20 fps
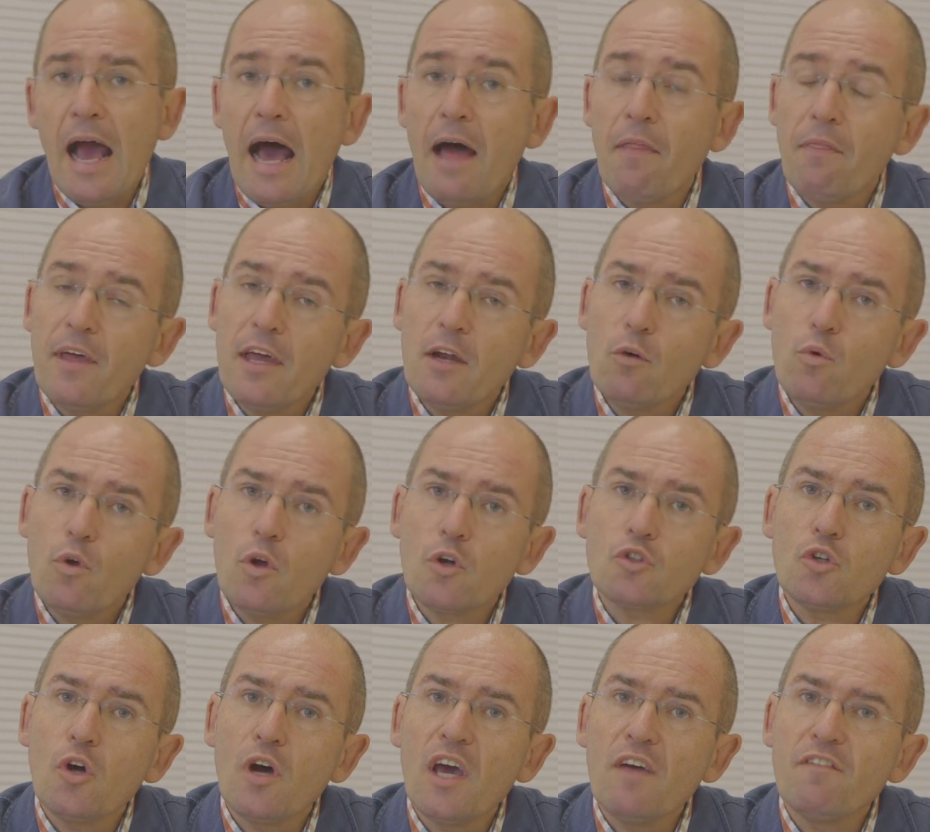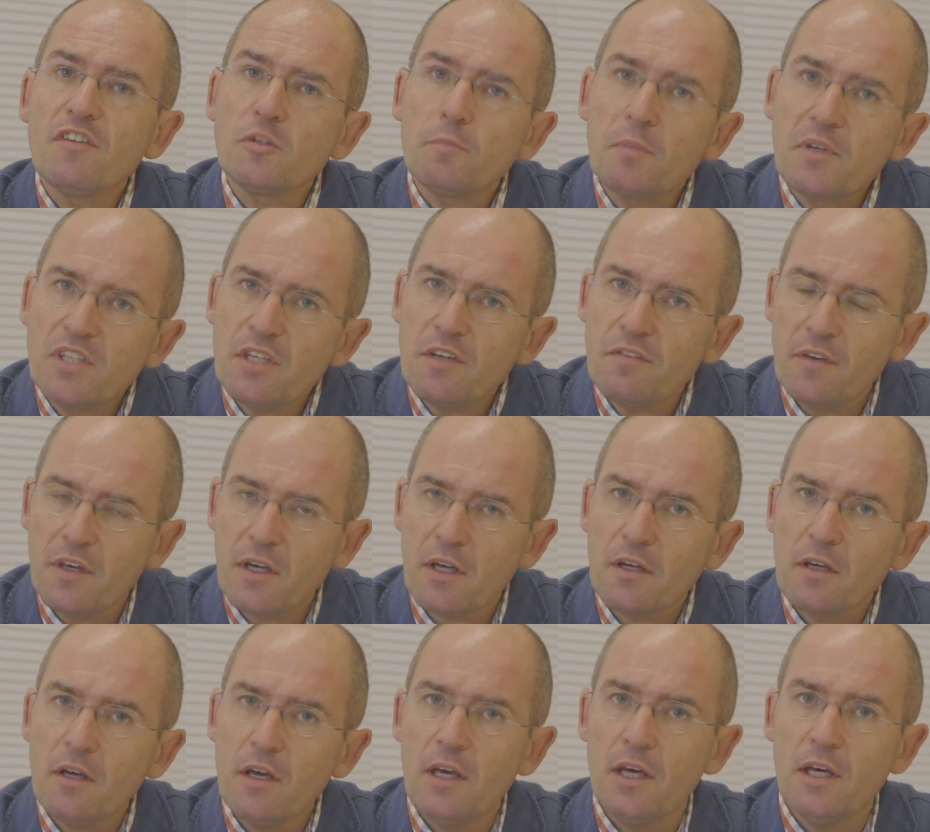And then we also have
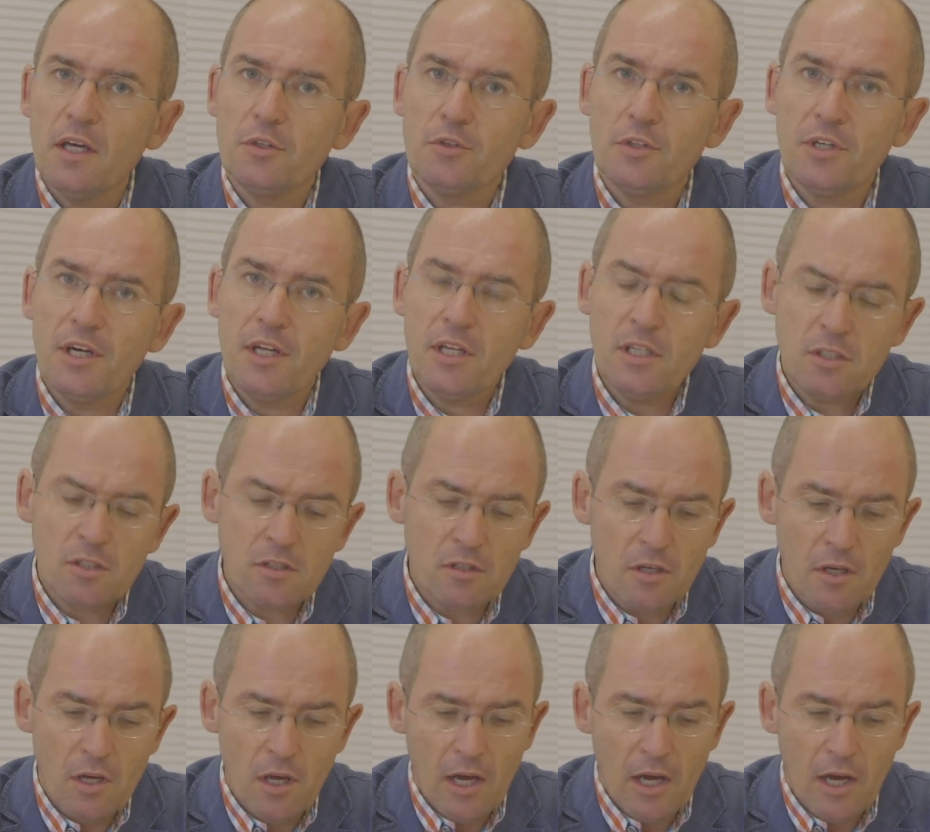specific treaties,